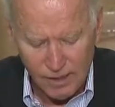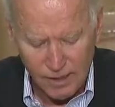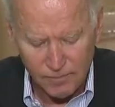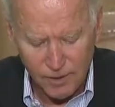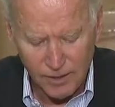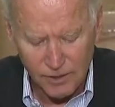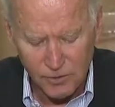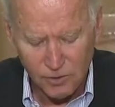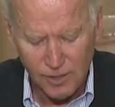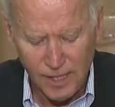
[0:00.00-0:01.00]
hit by the
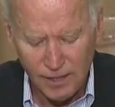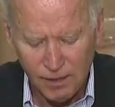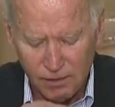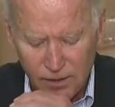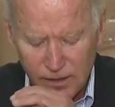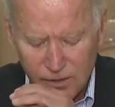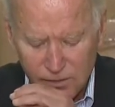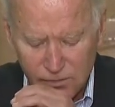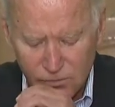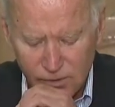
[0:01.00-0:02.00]
tornado,
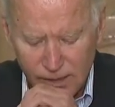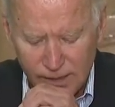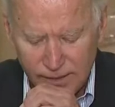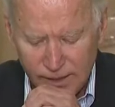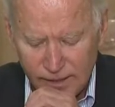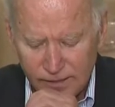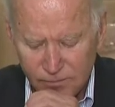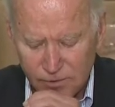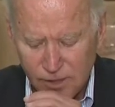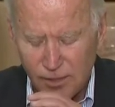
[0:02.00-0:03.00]
was on
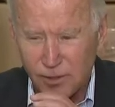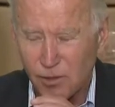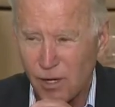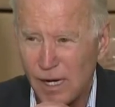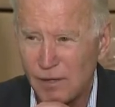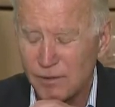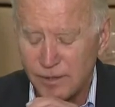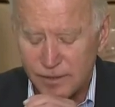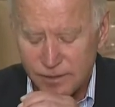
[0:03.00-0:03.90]
the ground